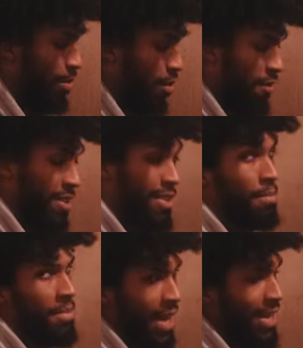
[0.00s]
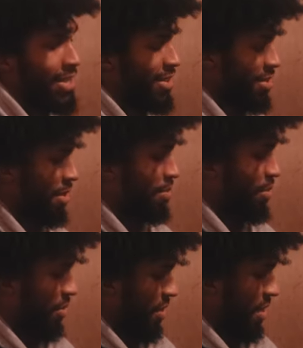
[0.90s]
them over some nice soca
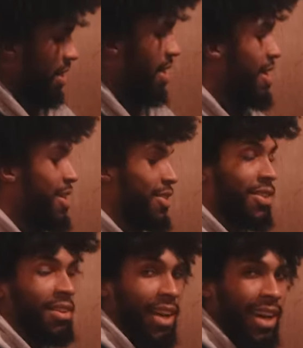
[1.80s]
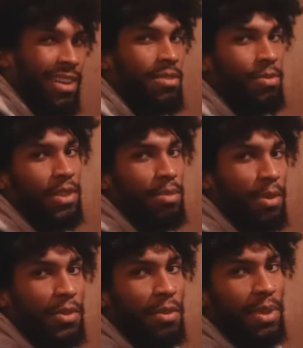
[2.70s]
music. So the edits were
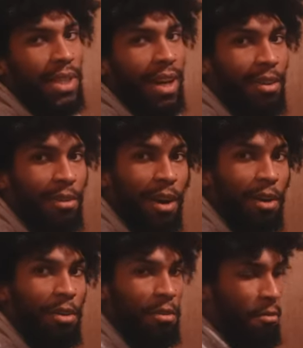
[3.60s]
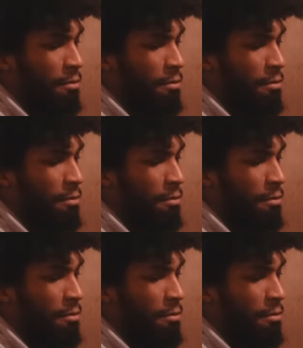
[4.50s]
supposed to be around